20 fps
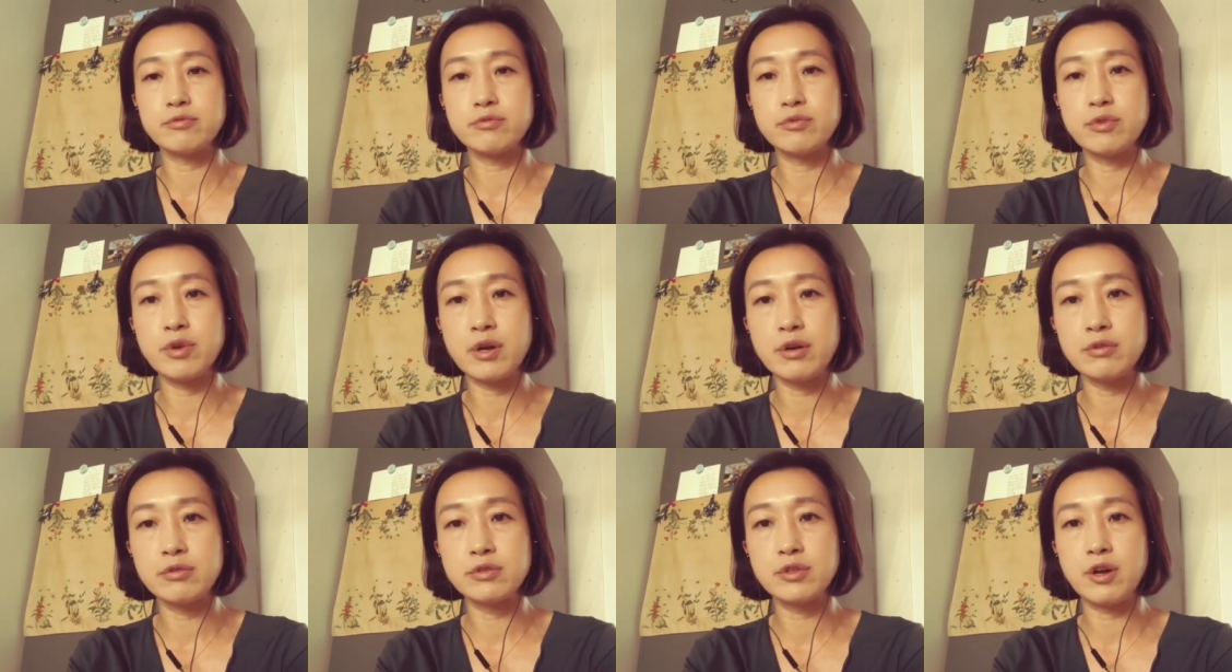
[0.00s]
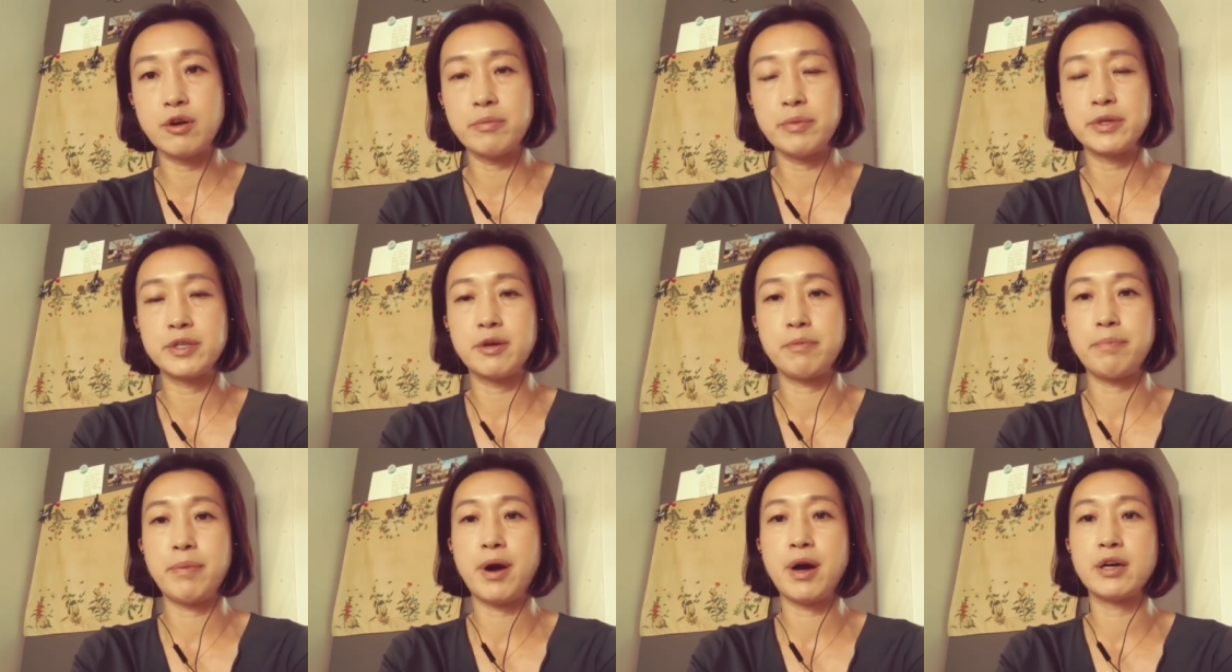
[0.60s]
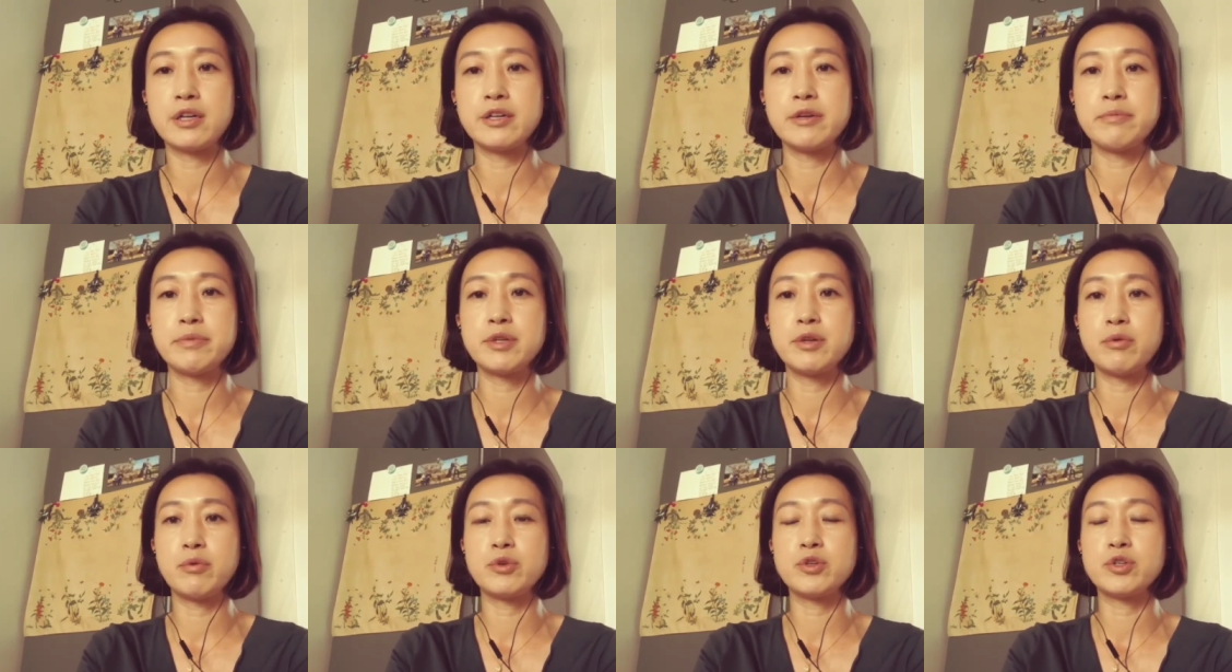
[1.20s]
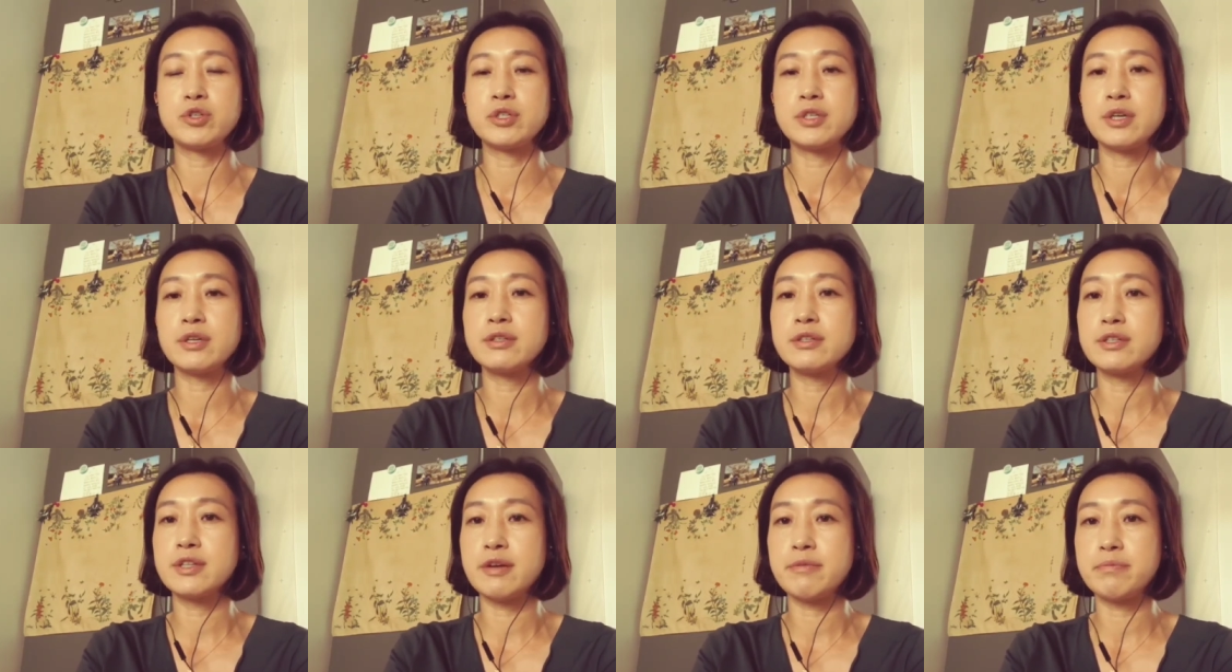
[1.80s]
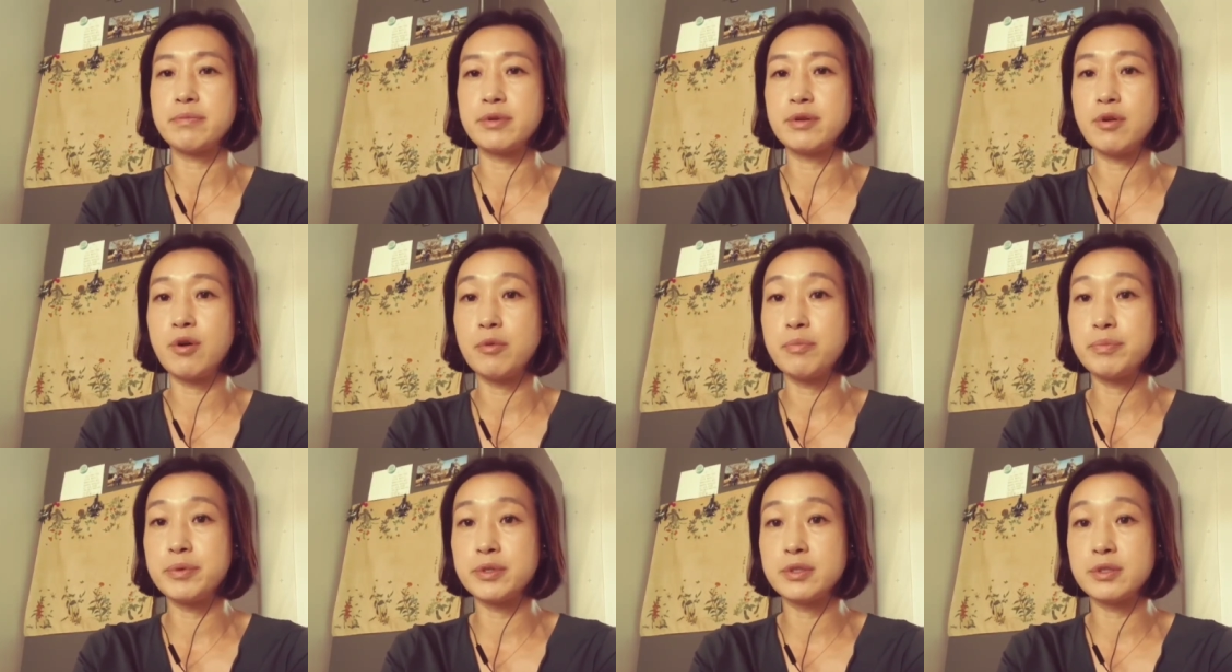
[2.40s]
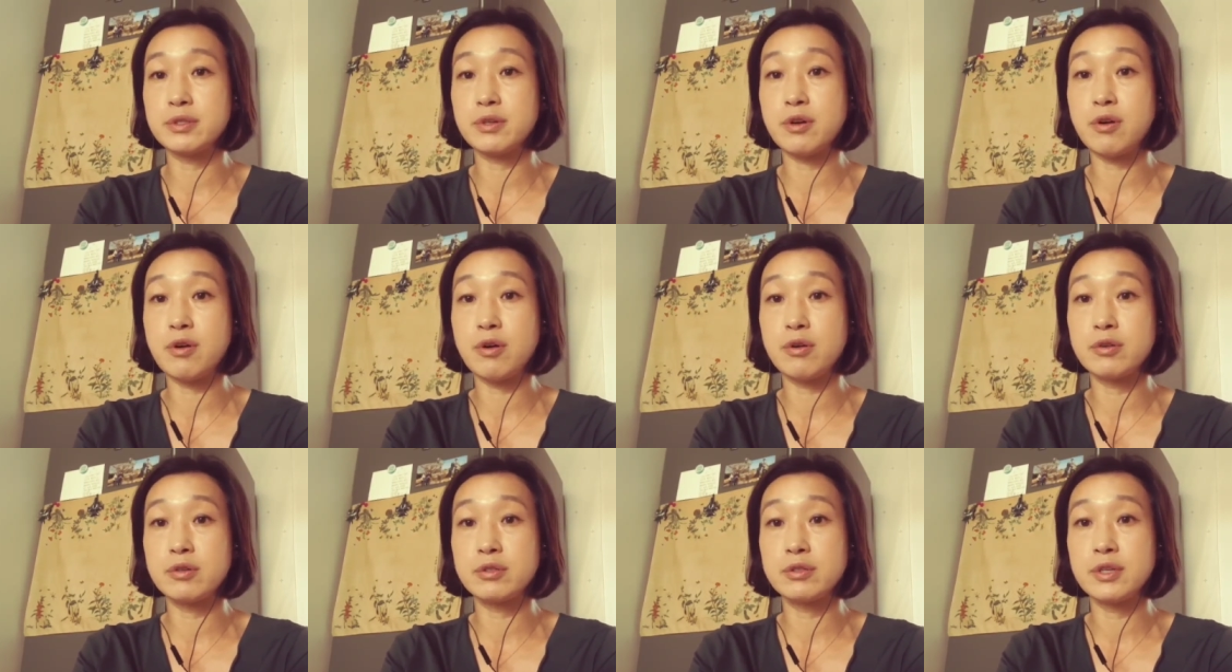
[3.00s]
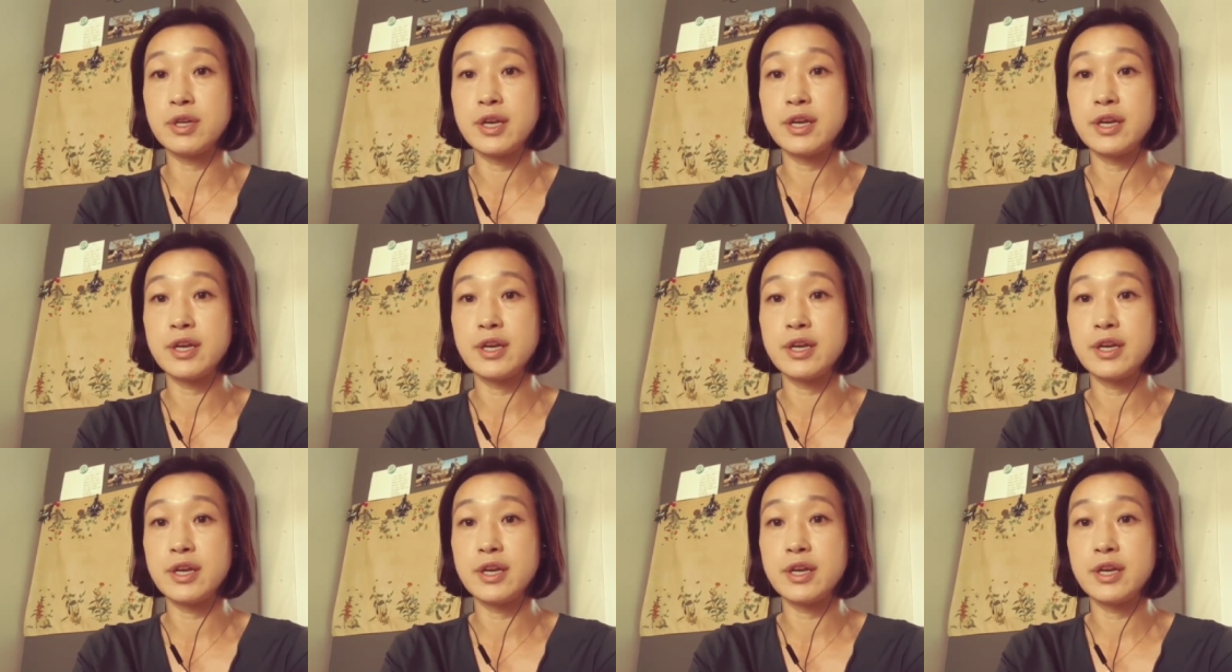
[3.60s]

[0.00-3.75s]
rode over the part of the ocean that obscured